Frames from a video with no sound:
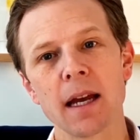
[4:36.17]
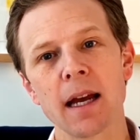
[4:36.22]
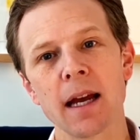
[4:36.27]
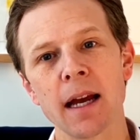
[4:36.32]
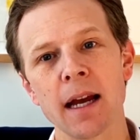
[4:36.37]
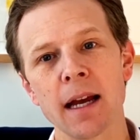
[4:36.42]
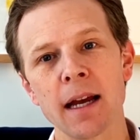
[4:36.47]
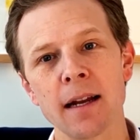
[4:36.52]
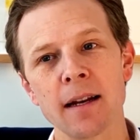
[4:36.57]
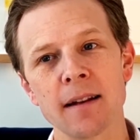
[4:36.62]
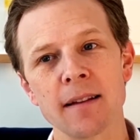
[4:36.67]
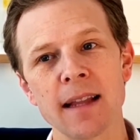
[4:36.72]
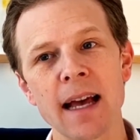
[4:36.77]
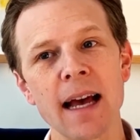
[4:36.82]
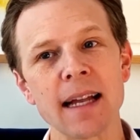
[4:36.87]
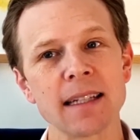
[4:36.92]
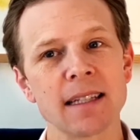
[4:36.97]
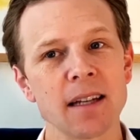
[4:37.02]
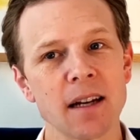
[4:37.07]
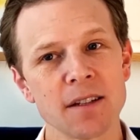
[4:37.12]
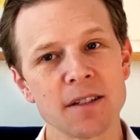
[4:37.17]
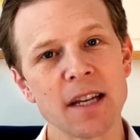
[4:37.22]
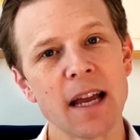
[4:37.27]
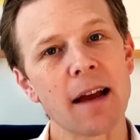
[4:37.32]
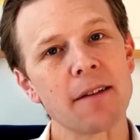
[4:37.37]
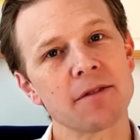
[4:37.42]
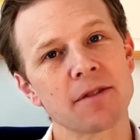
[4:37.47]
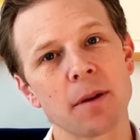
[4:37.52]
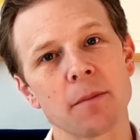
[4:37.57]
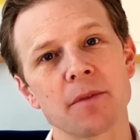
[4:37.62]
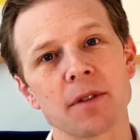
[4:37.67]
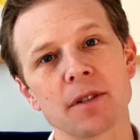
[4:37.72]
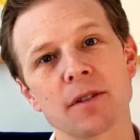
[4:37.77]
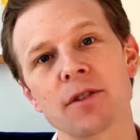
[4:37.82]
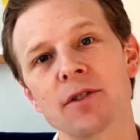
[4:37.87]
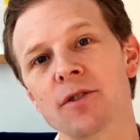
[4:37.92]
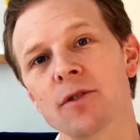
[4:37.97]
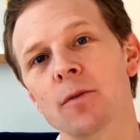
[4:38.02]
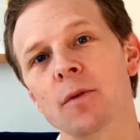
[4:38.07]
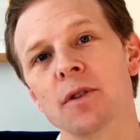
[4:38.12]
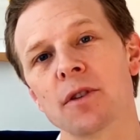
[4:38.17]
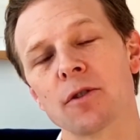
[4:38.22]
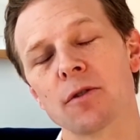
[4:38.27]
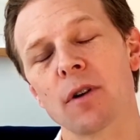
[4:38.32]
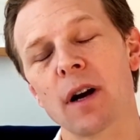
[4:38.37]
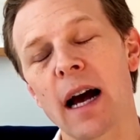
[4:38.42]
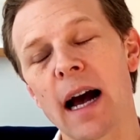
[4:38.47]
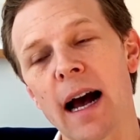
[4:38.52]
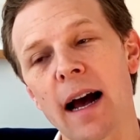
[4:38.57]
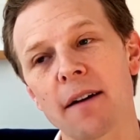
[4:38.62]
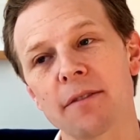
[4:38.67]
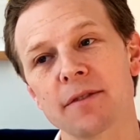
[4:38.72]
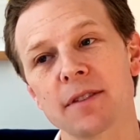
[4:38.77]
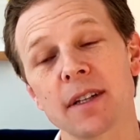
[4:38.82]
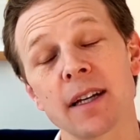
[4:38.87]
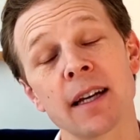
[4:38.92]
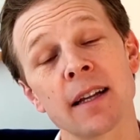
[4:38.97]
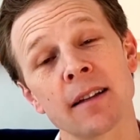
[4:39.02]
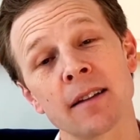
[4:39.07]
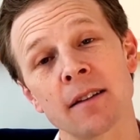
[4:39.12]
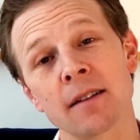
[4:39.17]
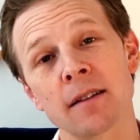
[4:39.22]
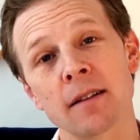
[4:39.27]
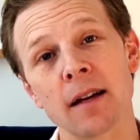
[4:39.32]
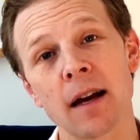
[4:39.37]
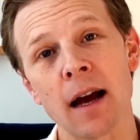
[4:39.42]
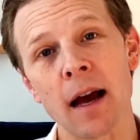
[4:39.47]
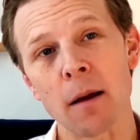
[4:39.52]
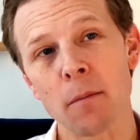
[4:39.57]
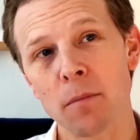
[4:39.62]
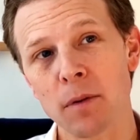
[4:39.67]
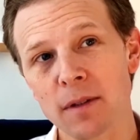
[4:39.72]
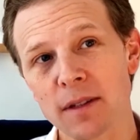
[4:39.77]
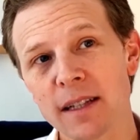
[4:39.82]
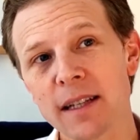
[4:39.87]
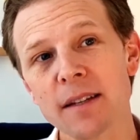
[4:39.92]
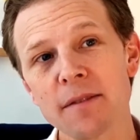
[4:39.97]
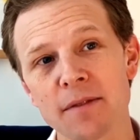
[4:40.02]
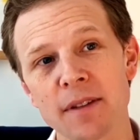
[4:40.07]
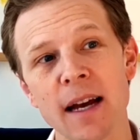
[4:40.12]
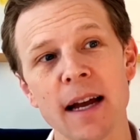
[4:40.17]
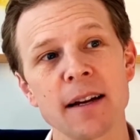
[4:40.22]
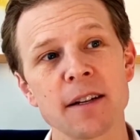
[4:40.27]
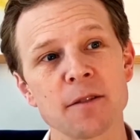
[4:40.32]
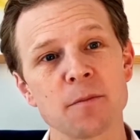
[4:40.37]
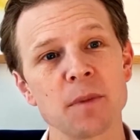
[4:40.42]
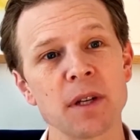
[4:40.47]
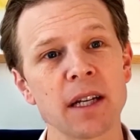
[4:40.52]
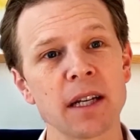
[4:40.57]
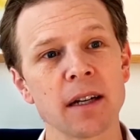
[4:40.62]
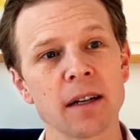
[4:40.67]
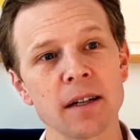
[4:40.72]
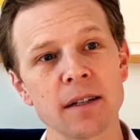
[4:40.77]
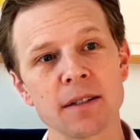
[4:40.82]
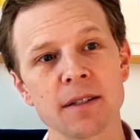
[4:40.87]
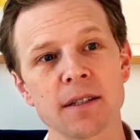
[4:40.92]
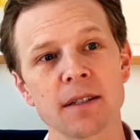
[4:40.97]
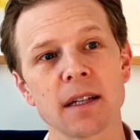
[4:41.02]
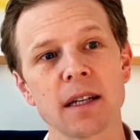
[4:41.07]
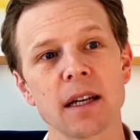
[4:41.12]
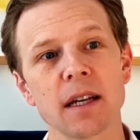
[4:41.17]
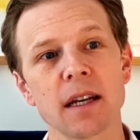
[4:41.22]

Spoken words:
And that does have something to do with craft. And I believe that is because